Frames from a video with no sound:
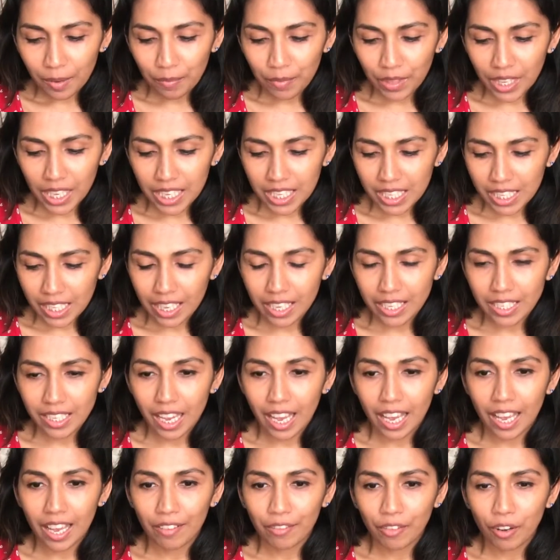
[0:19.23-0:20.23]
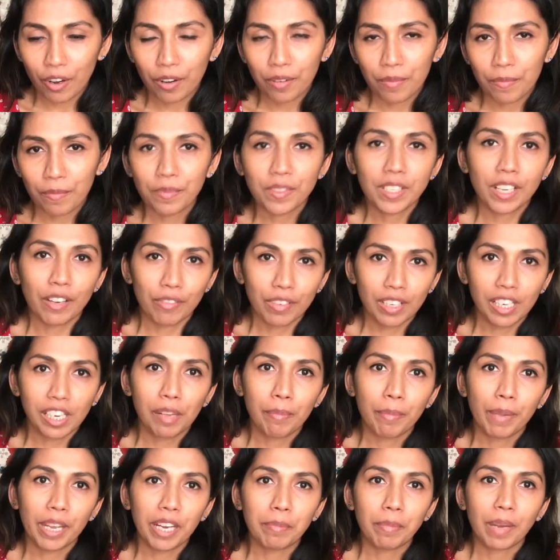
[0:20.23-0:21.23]
these things have
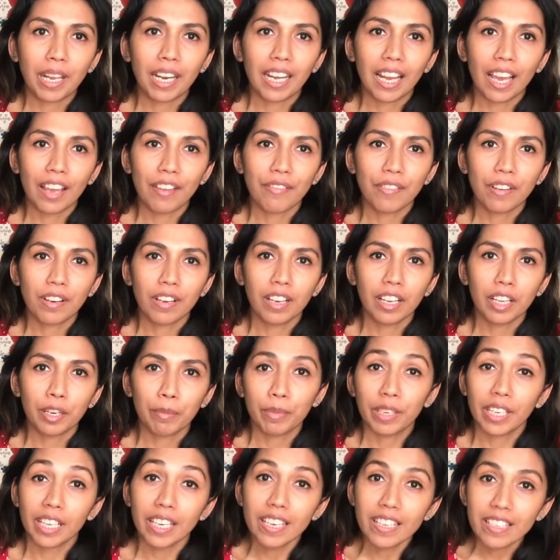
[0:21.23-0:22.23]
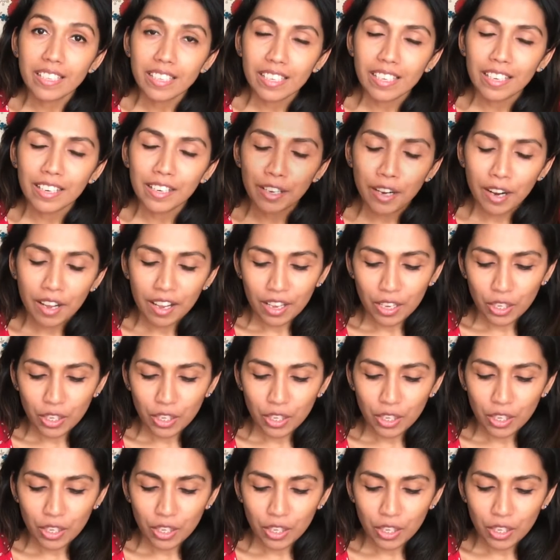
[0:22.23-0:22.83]
definitely made my life a little bit easier.